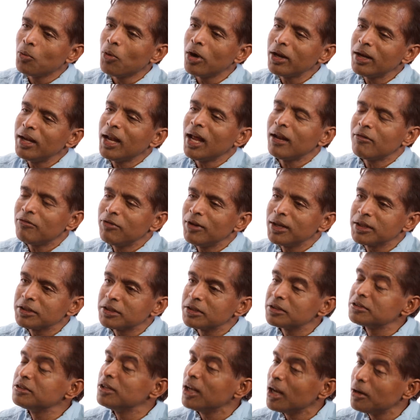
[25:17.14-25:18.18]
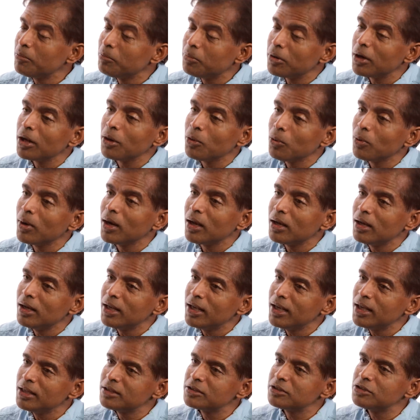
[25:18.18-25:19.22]
what Netflix has done pretty well
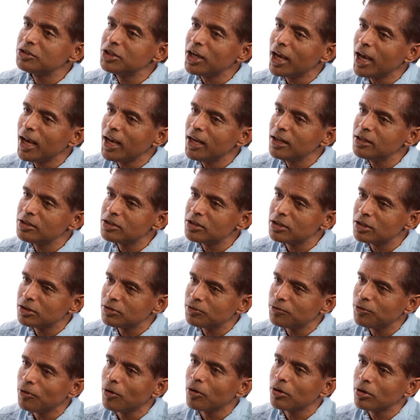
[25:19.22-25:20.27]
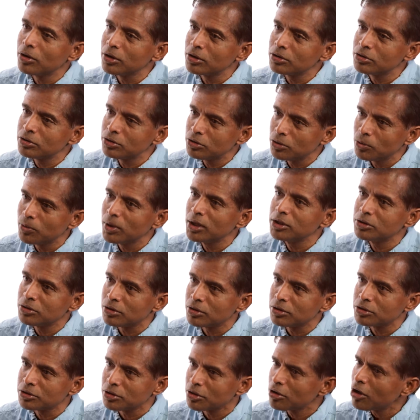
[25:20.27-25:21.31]
is changed its focus towards
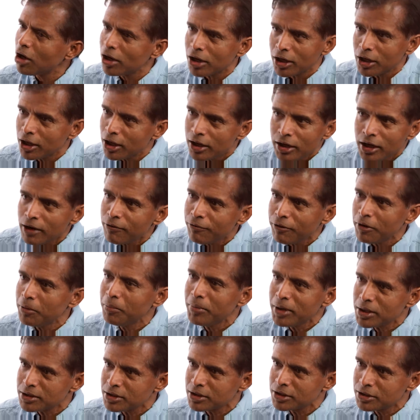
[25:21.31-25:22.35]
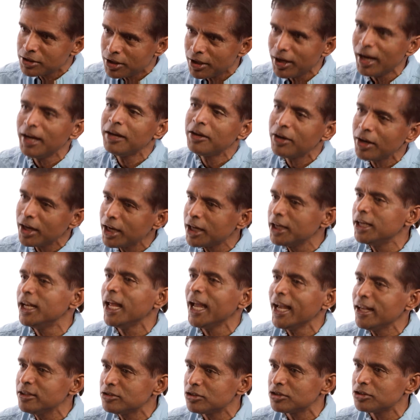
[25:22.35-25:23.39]
original content. A different business. They're entering a
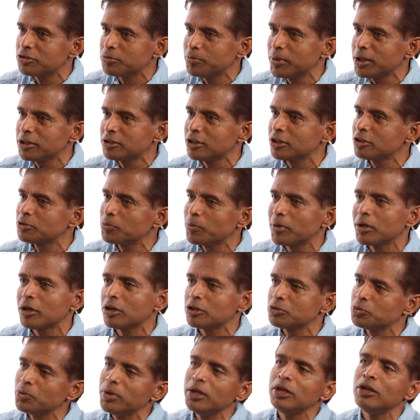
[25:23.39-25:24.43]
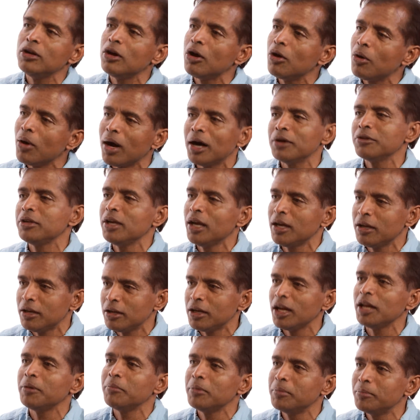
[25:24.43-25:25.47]
dangerous business because we know how the
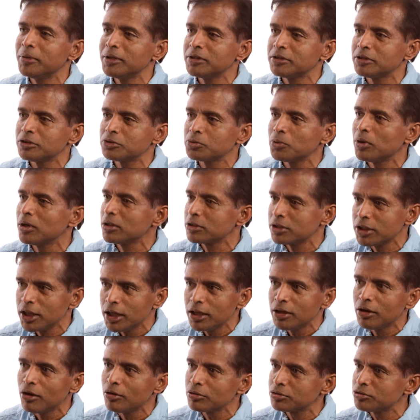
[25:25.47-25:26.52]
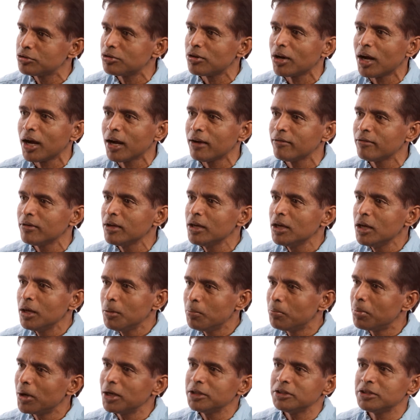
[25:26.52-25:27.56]
entertainment business works. Egos drive
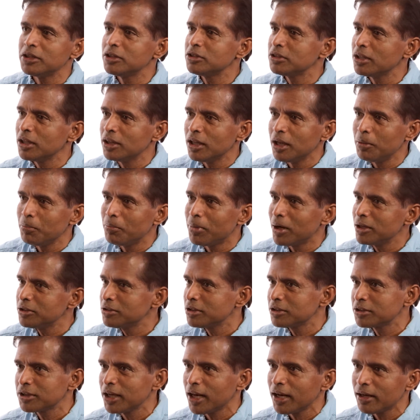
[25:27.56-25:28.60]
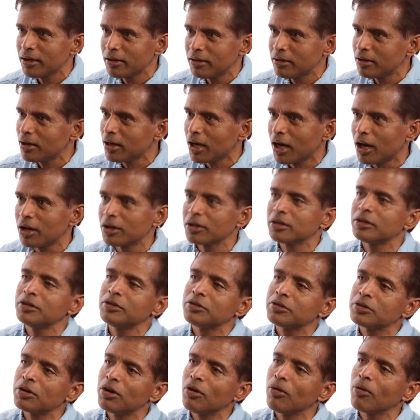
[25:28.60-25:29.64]
budgets, and then budgets get out of
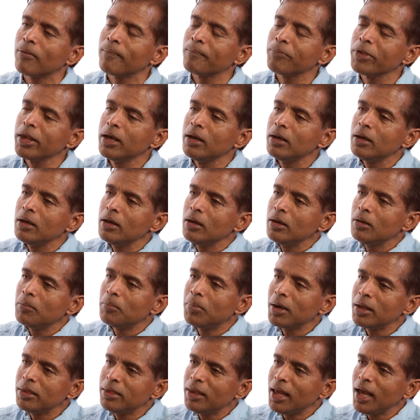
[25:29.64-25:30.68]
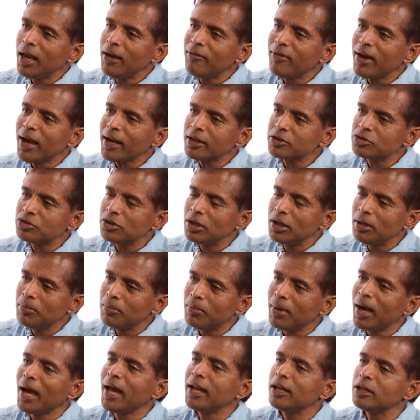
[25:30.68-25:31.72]
control. Mm-hmm. But they've actually
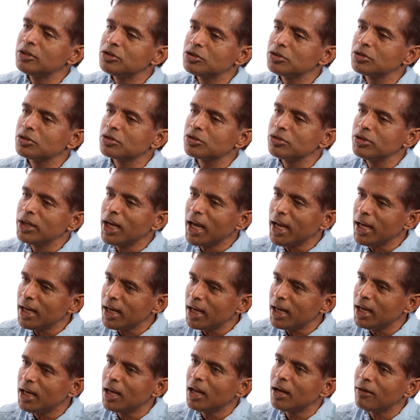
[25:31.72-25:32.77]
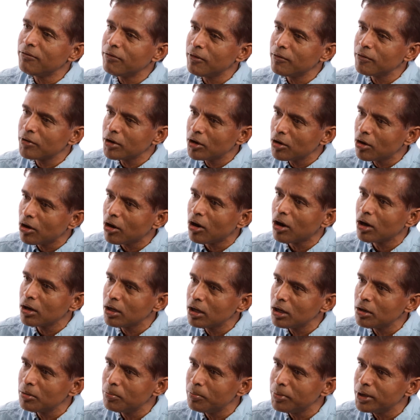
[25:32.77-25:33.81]
managed to create enough of a
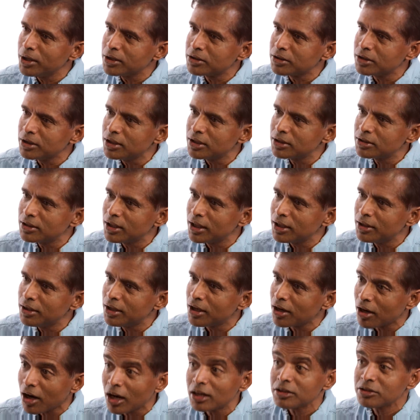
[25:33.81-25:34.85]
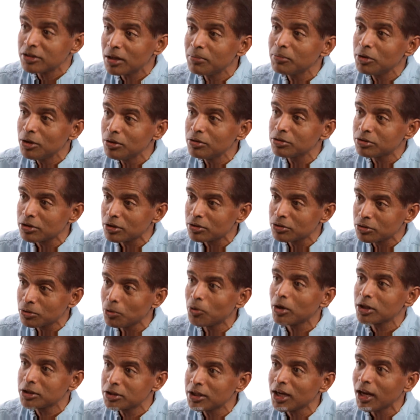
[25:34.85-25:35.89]
content business that there are some users
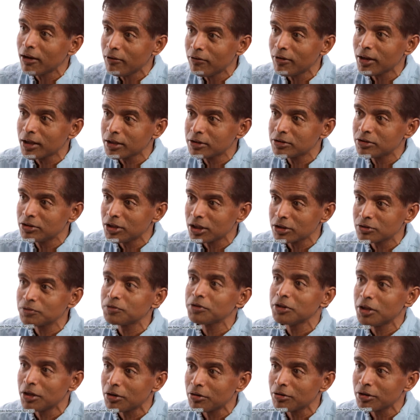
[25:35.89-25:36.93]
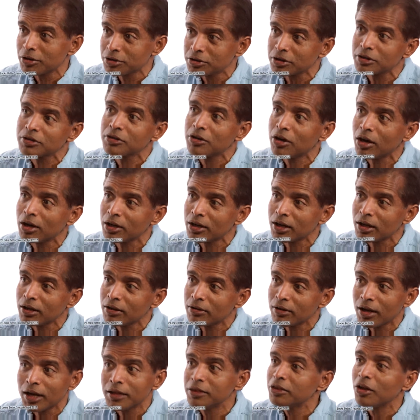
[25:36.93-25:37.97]
who watch Netflix just for their original
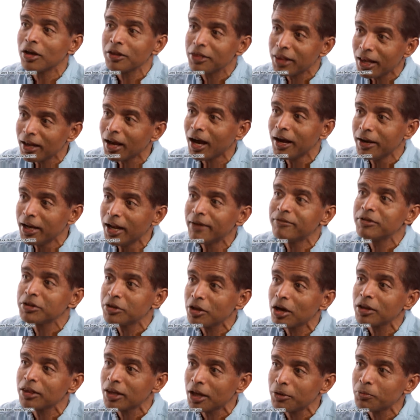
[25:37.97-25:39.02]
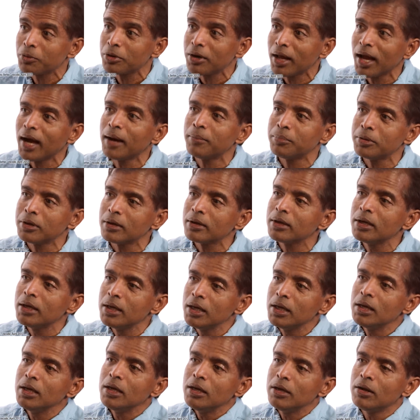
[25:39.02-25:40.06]
content. I thought that I never thought that would happen.
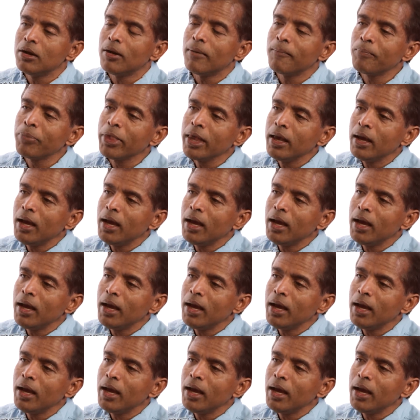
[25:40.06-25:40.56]
No,